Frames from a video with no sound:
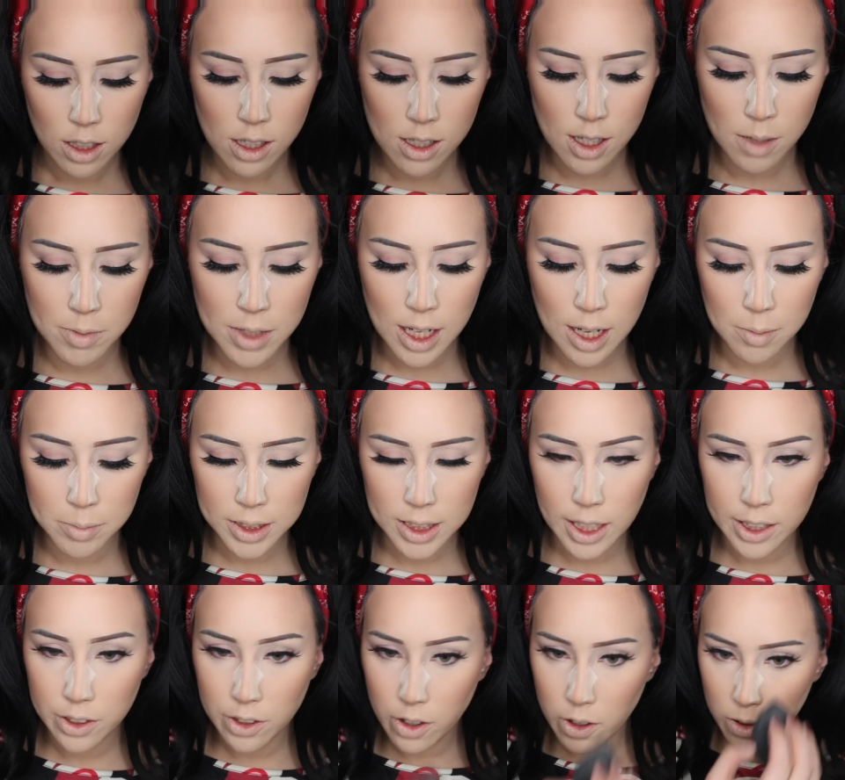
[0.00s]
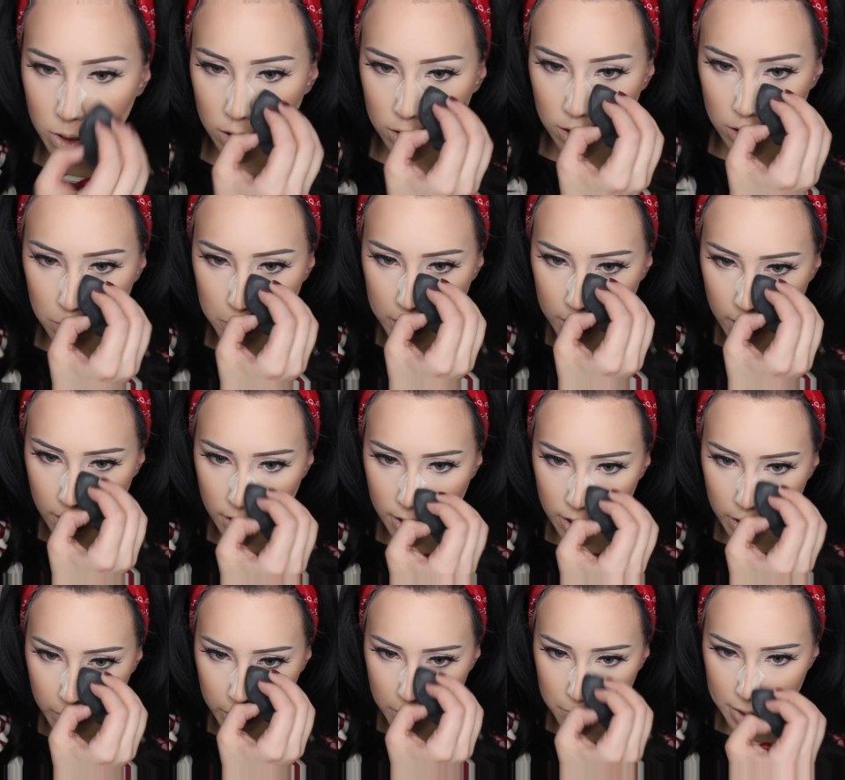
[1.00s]
Sometimes I go a little bit
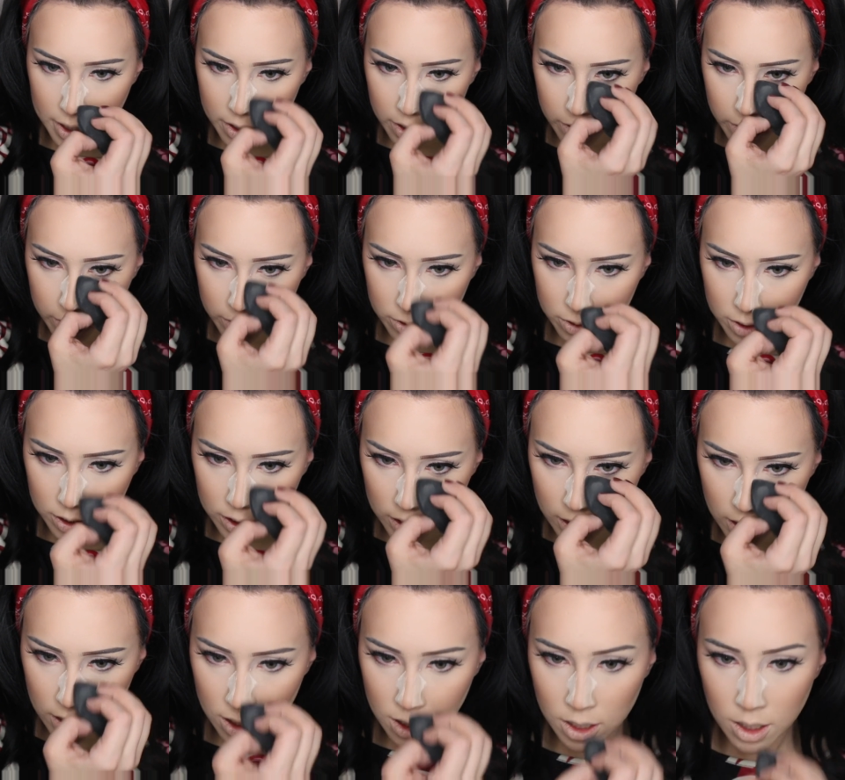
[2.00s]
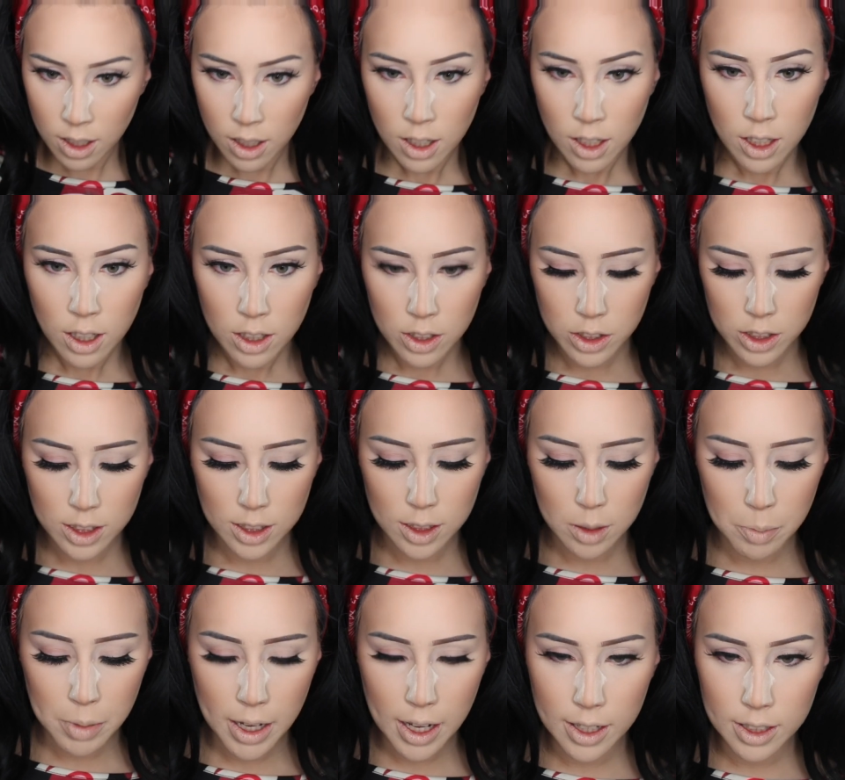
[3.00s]
thinner with my nose. Just
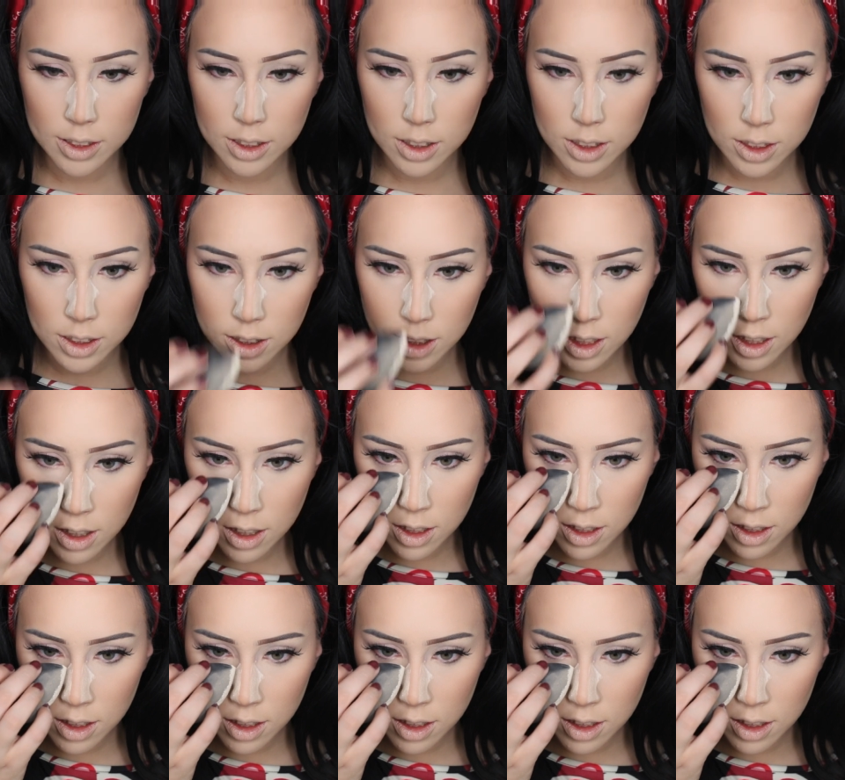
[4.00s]
depends.